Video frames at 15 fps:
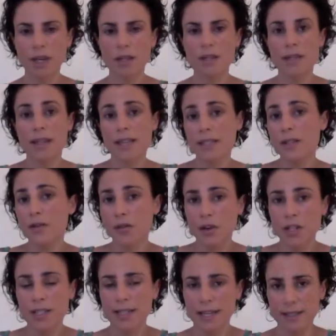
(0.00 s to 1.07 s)
So that's the
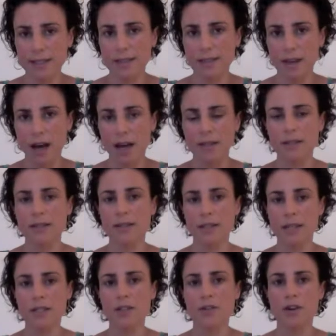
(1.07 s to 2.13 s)
first exercise, a
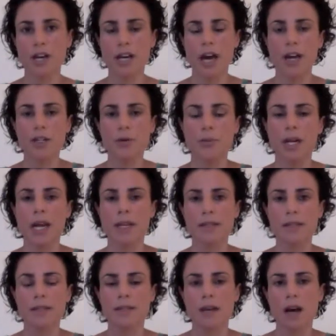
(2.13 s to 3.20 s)
sensory engagement
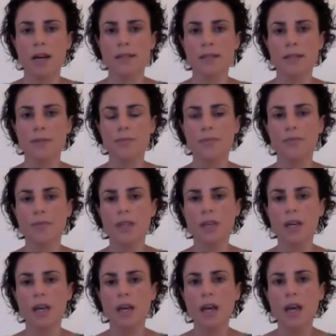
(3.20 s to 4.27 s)
exercise.
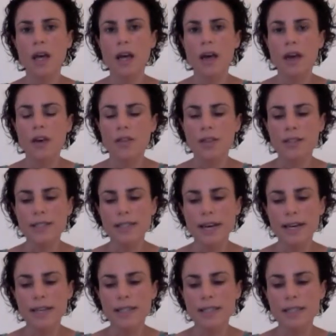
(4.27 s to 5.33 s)
The
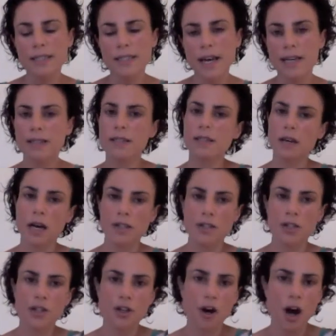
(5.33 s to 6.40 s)
second exercise to
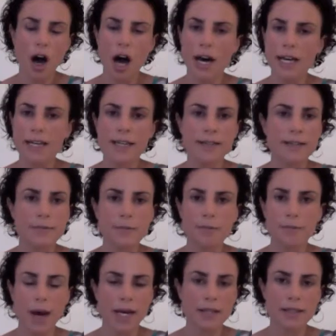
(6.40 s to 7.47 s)
try is
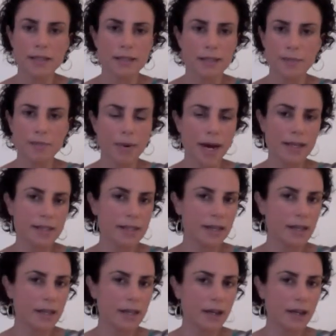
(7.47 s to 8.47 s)
some basic